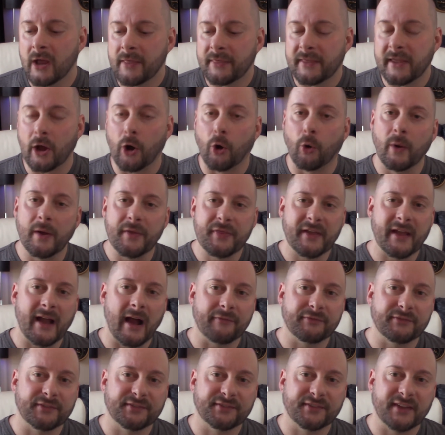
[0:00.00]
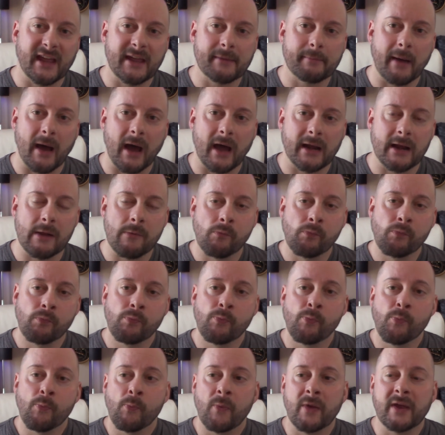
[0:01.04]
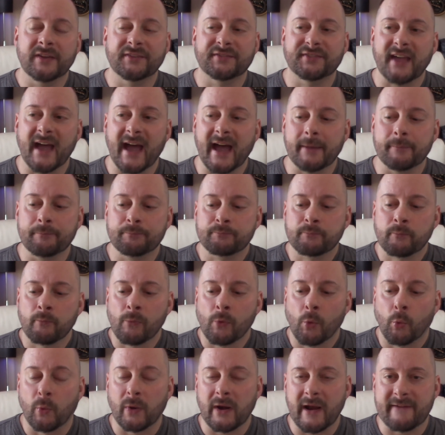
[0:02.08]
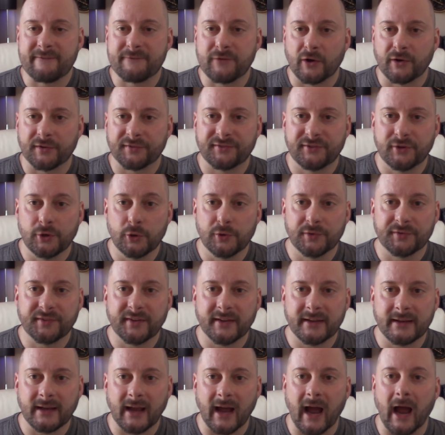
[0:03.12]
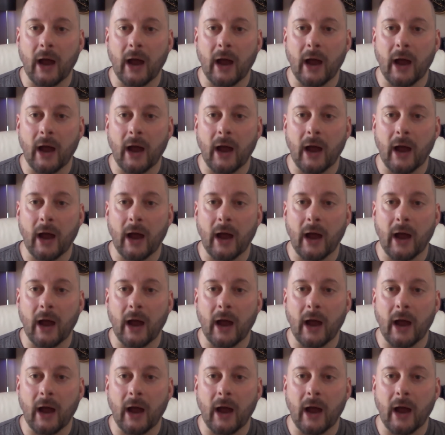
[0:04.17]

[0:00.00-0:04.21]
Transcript: The only thing I have to say about it is that when I first used it,